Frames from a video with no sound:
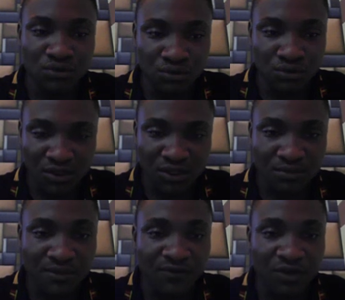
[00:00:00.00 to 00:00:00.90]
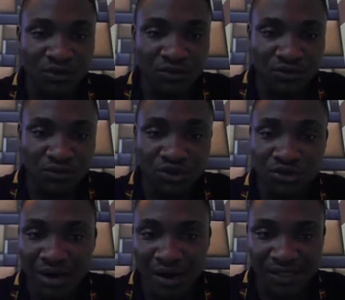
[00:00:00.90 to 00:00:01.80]
Google Console before you do
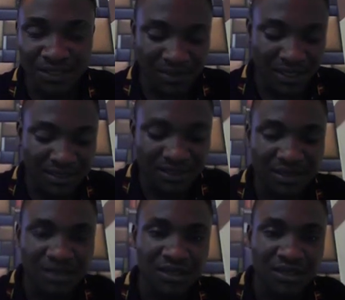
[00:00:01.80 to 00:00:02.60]
U R L inspect.